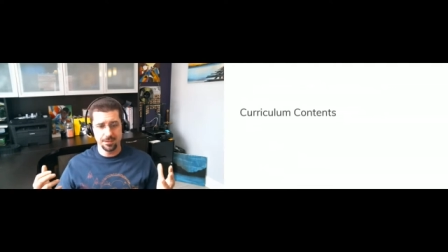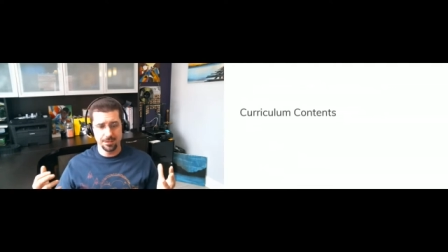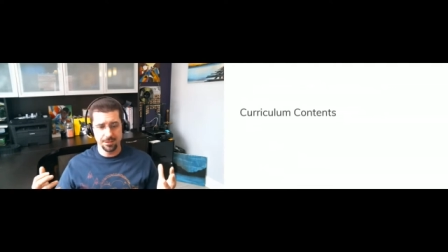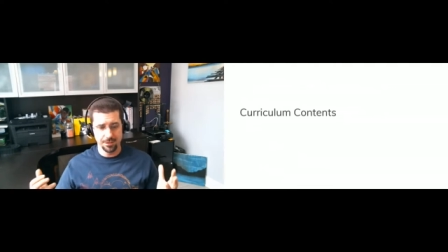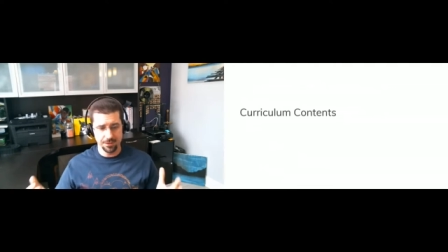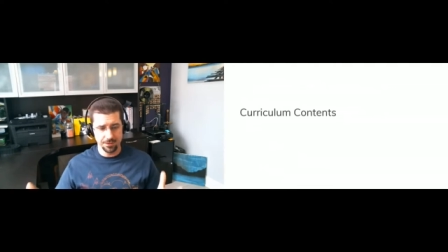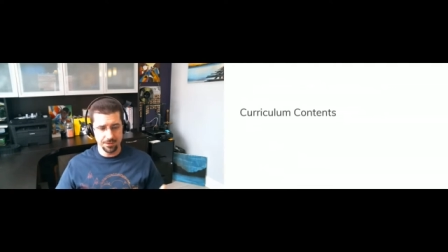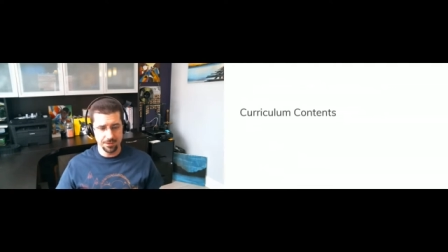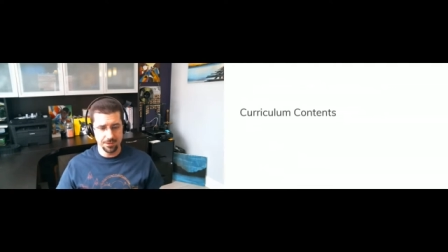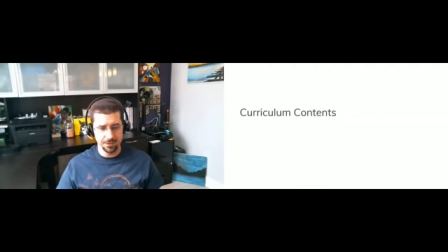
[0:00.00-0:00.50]

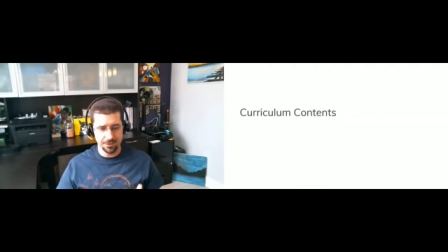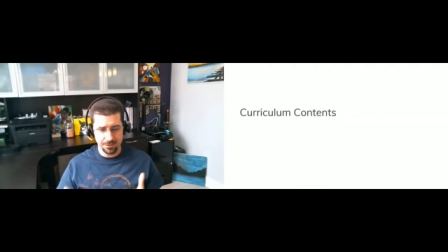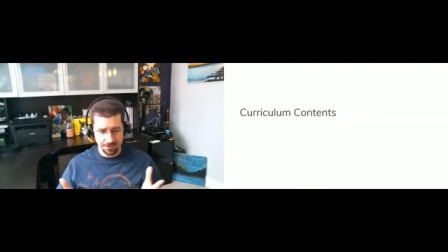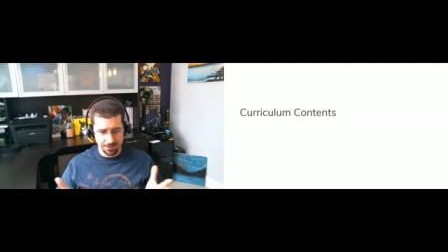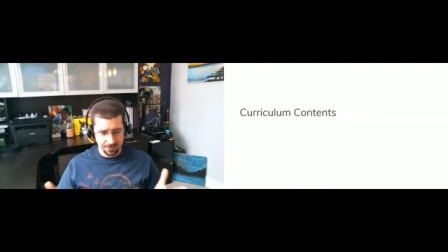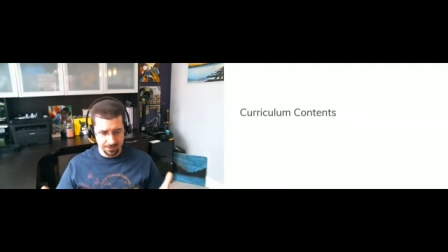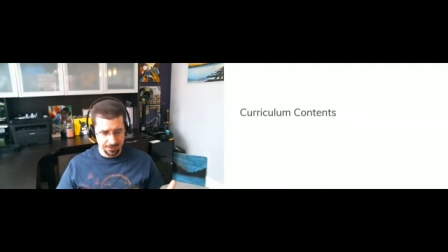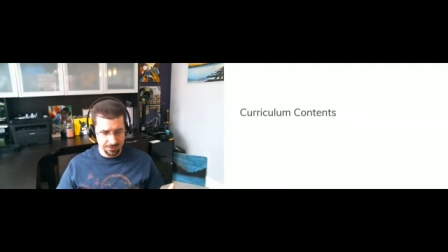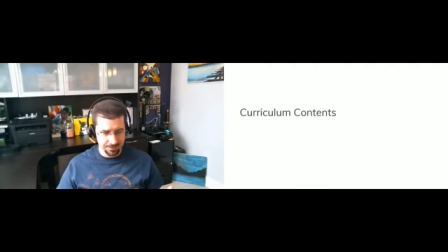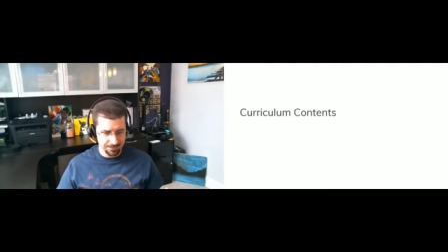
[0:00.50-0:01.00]
this
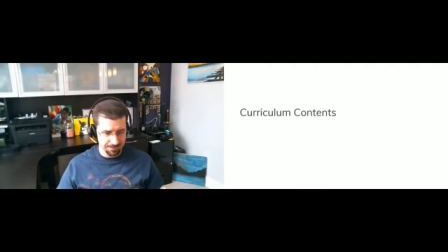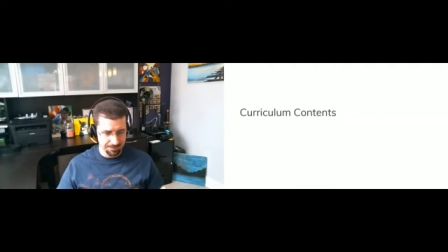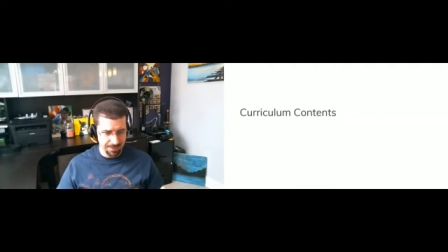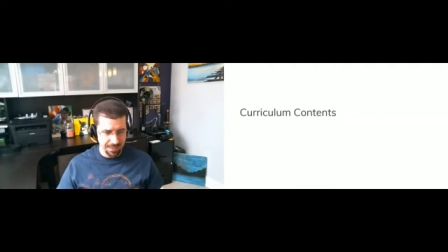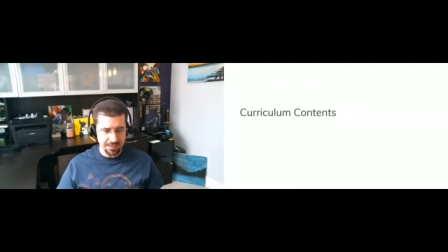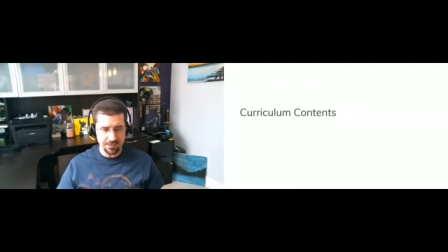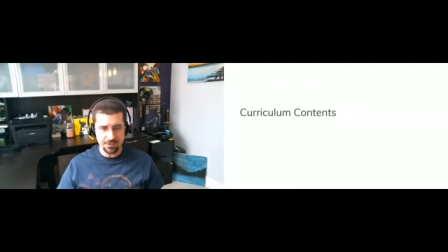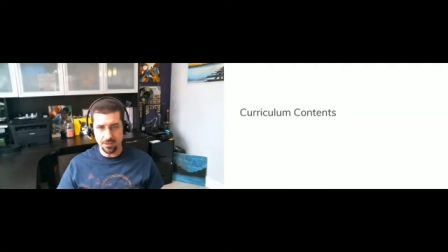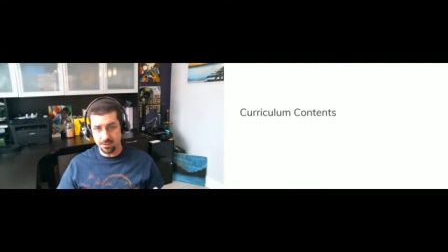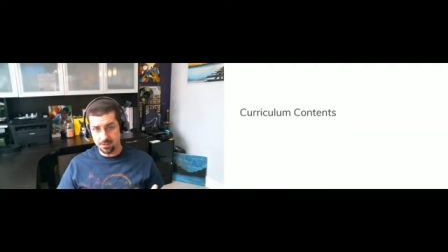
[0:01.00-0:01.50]
this
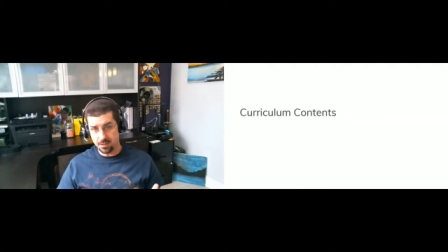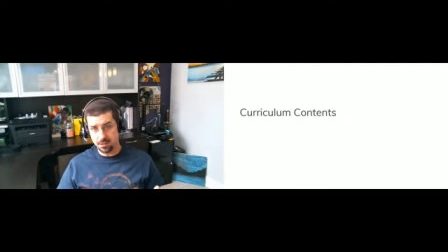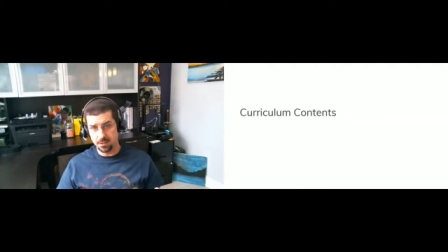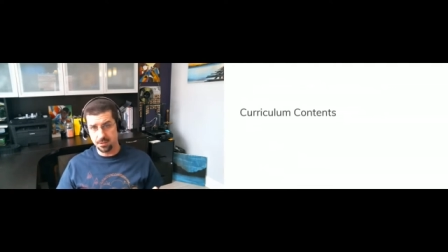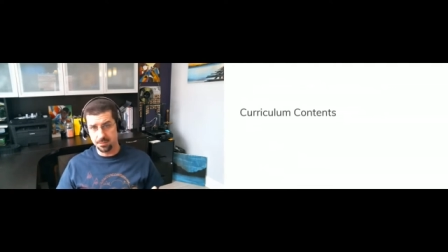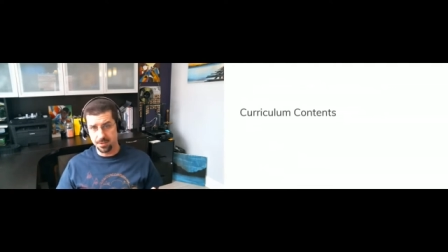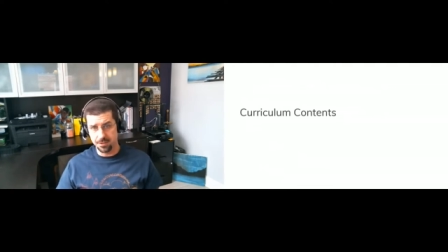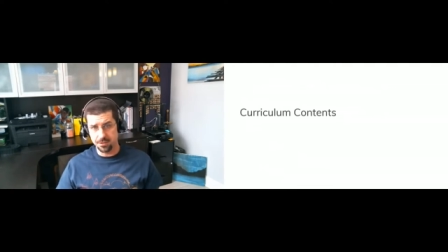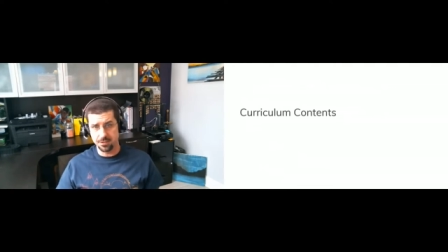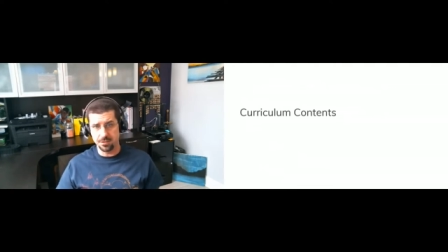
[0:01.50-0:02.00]
basic
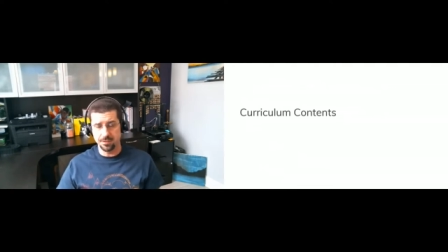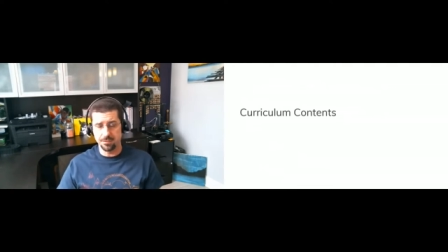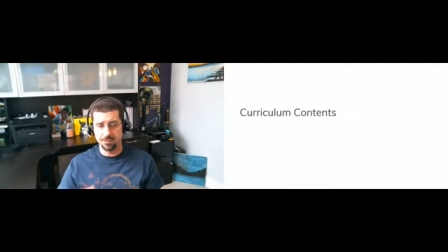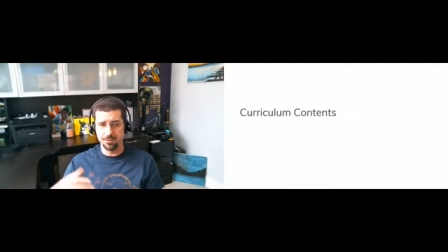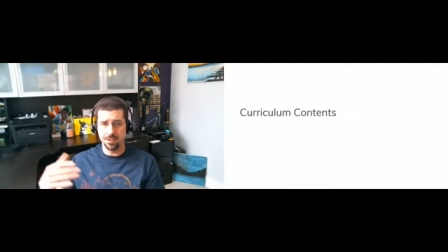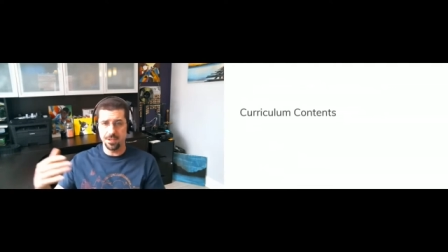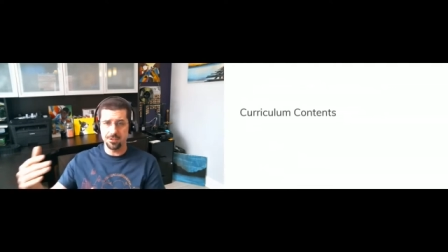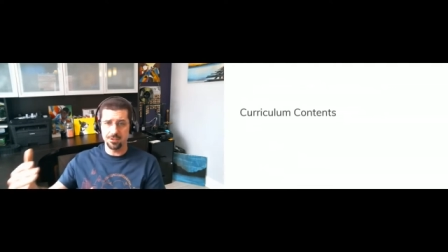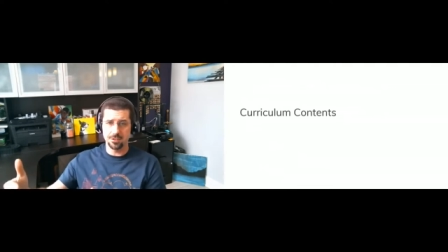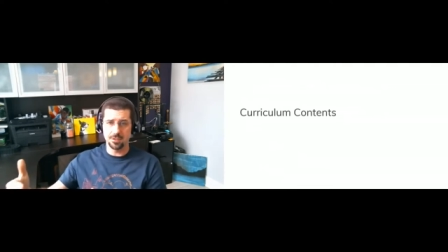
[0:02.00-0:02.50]
syllabus and
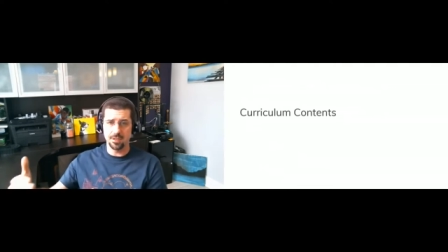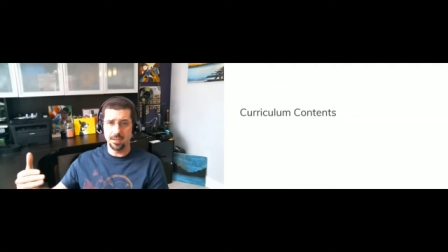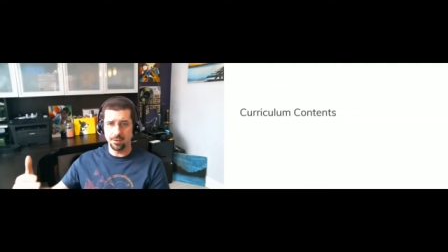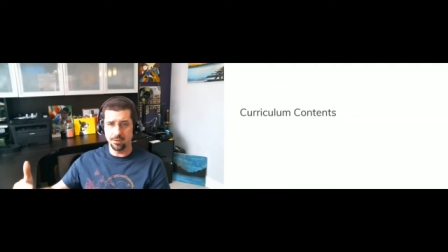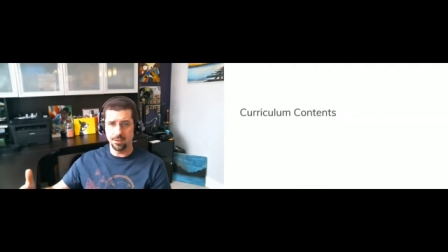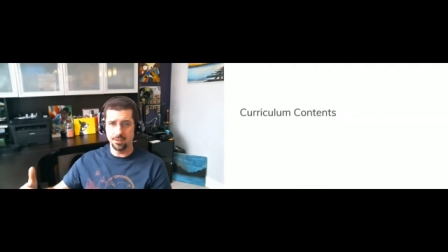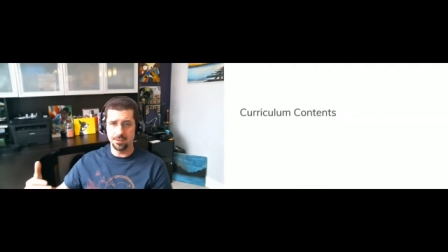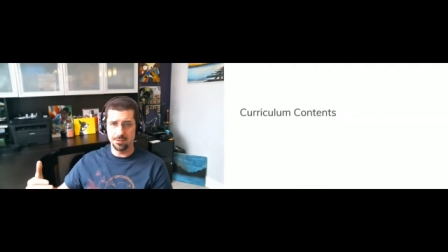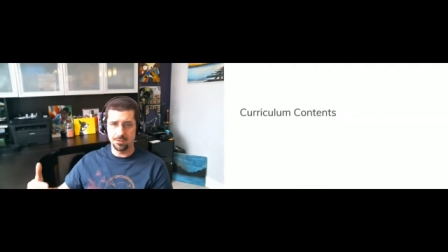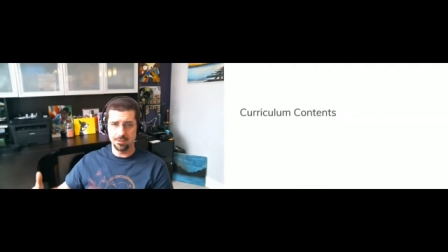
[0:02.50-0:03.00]
fleshed it
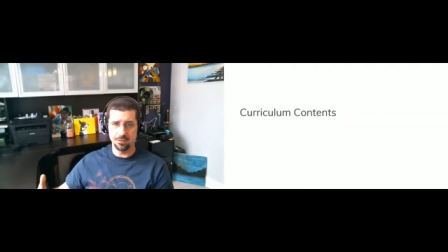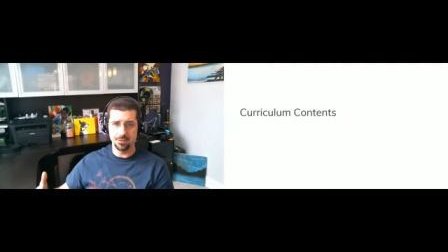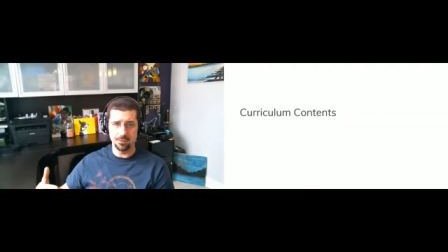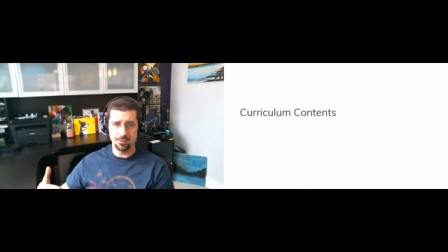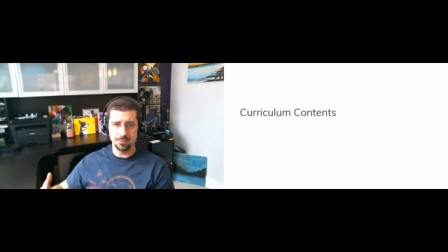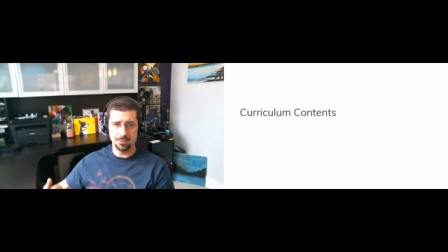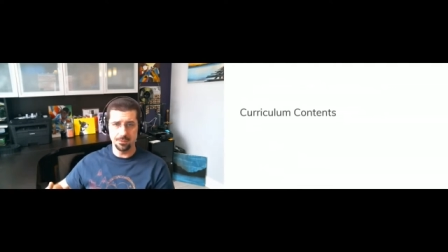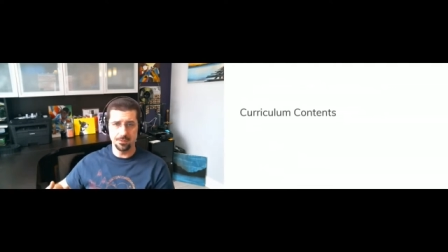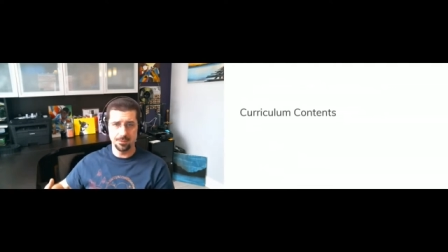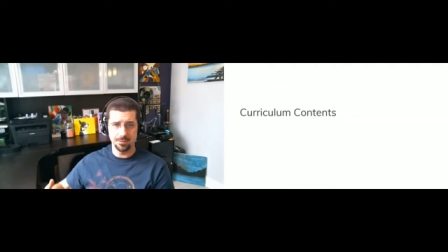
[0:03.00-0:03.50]
out
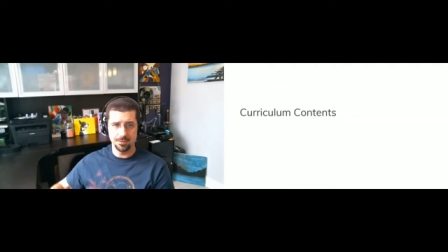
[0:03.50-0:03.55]
into